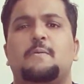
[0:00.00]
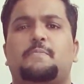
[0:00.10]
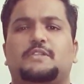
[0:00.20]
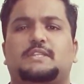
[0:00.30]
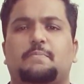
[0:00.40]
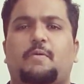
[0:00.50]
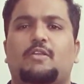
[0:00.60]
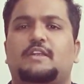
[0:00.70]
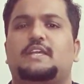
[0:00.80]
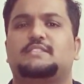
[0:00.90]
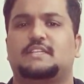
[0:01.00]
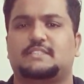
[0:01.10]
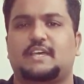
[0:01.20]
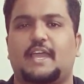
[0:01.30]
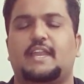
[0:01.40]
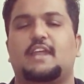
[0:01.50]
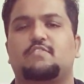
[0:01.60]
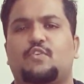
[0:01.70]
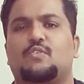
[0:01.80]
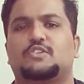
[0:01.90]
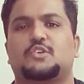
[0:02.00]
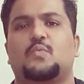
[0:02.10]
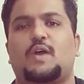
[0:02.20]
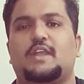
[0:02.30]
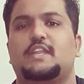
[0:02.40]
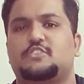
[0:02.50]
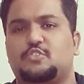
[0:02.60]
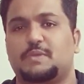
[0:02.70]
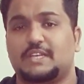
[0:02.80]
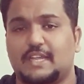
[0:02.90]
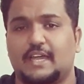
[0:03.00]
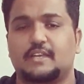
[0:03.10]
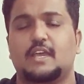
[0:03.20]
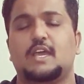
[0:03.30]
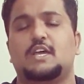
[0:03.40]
put the politics aside and focus on what needs to be done.